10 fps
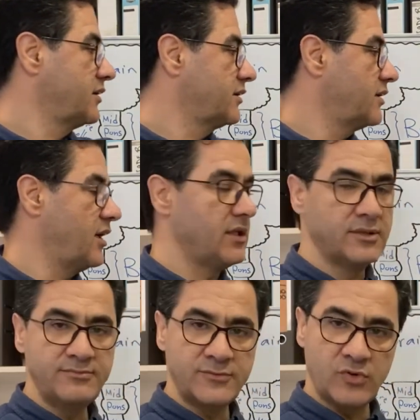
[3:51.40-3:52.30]

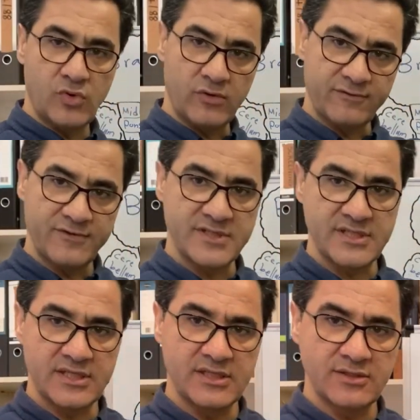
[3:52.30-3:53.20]
column or
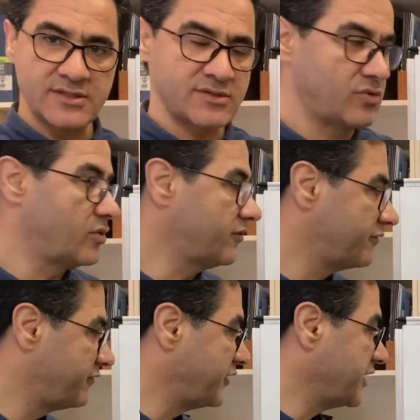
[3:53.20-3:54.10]
fasciculus or
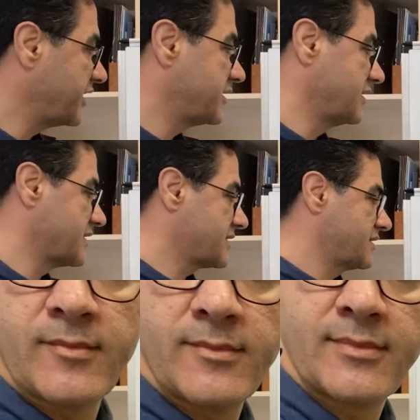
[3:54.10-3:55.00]
funiculus.
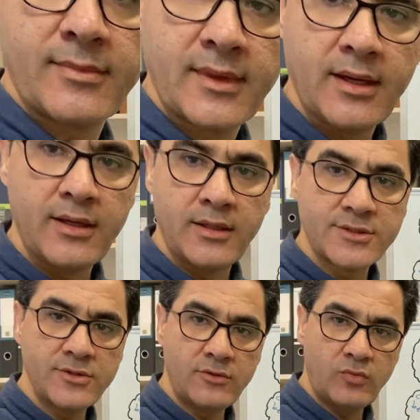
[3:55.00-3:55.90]

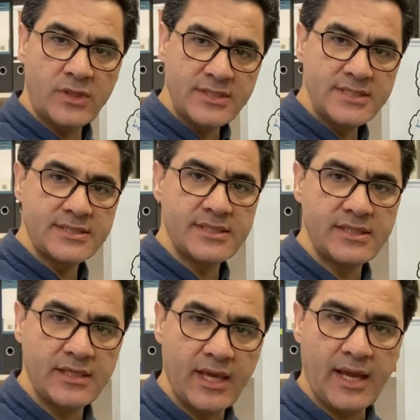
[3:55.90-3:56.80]
So what is
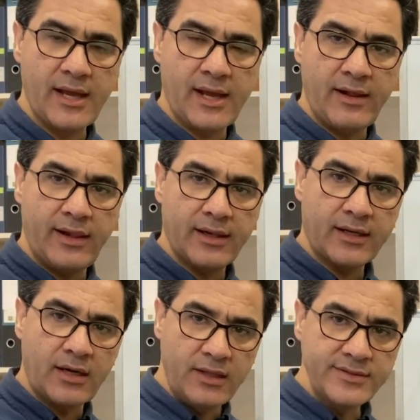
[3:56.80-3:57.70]
the
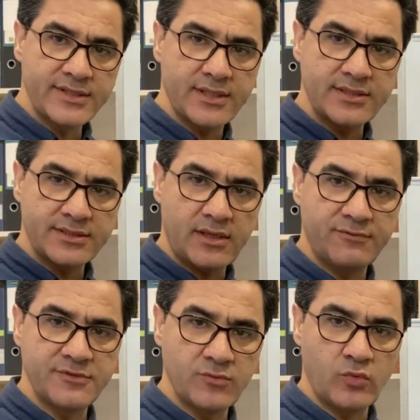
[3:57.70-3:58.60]
content of
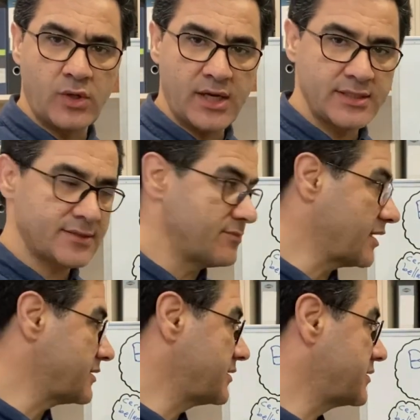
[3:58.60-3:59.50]
the white
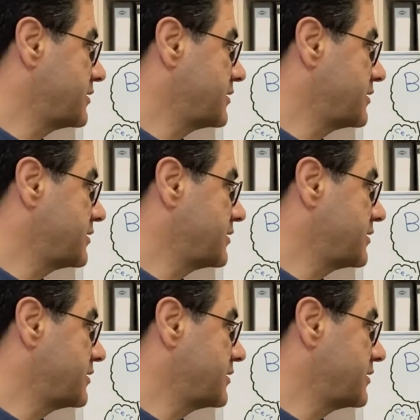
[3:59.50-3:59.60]
matter?